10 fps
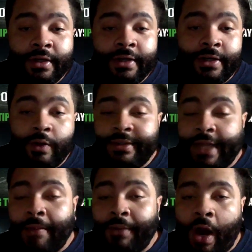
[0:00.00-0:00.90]

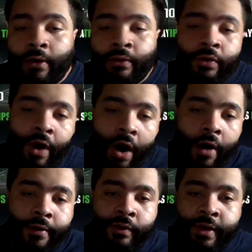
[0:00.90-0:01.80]
Sam Darnold, you can
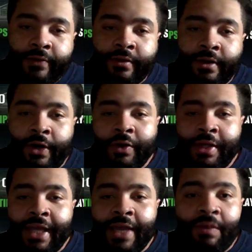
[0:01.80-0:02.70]
argue he's an
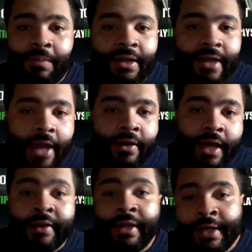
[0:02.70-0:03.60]
early MVP
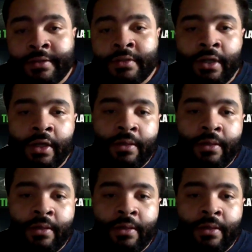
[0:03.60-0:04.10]
candidate, yes,